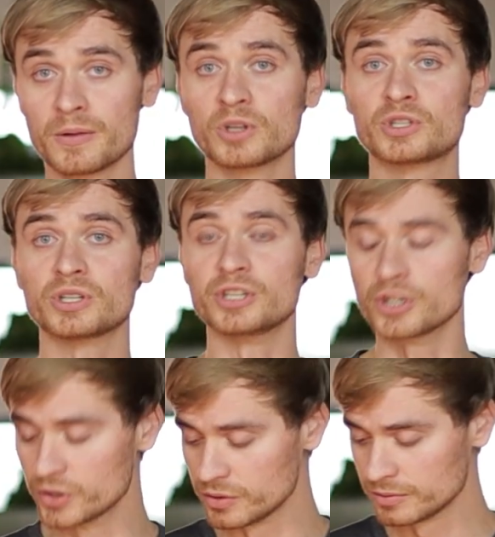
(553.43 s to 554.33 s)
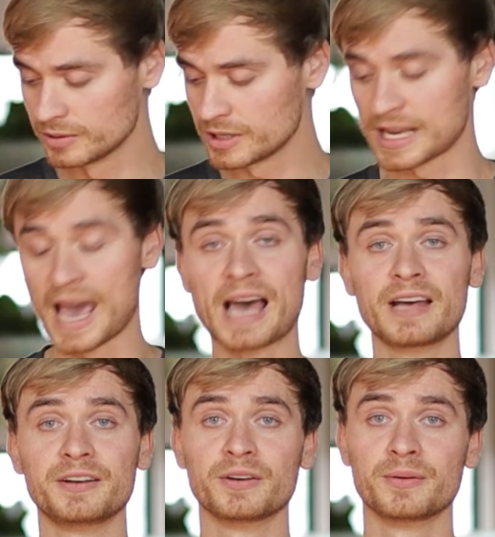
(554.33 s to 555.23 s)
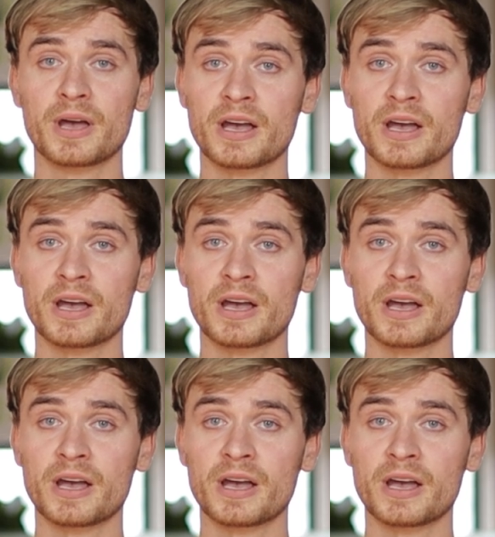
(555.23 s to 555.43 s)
What you can do is add